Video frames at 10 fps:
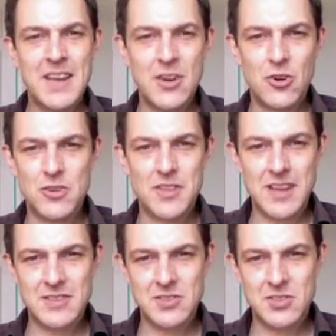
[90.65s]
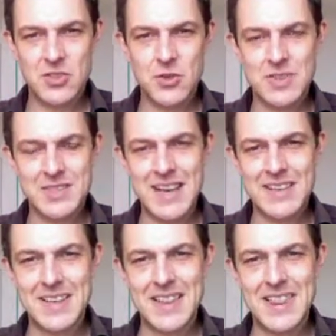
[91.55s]
in order then to
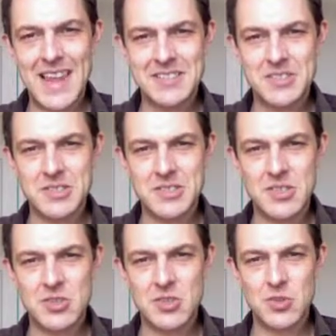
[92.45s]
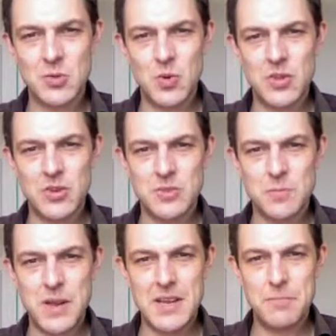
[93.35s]
send letters to those
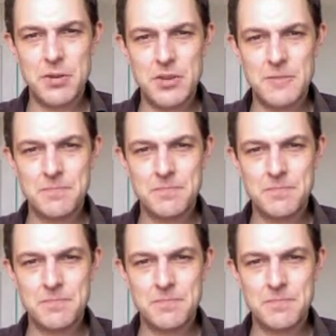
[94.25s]
people.